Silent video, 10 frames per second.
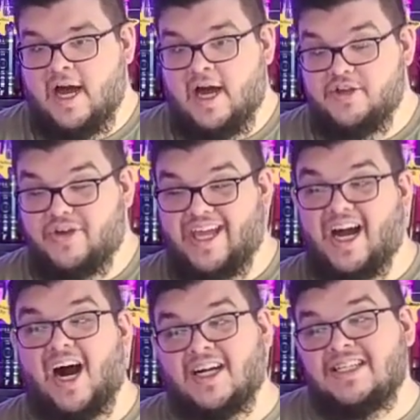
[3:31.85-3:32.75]
Uh, you
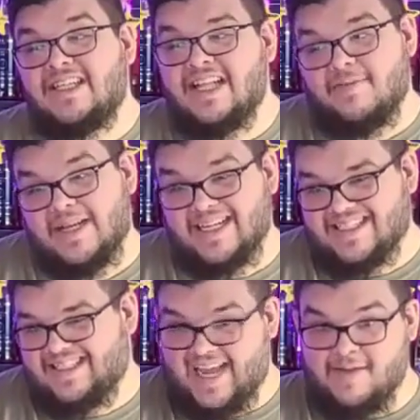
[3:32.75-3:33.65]
get
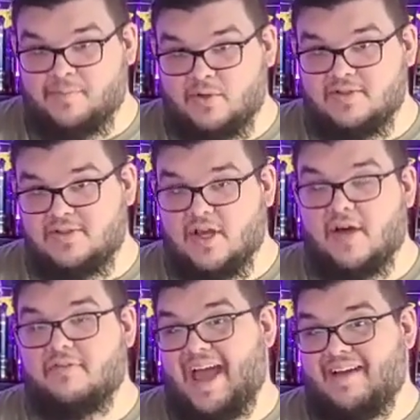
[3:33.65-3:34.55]
unlimited samples of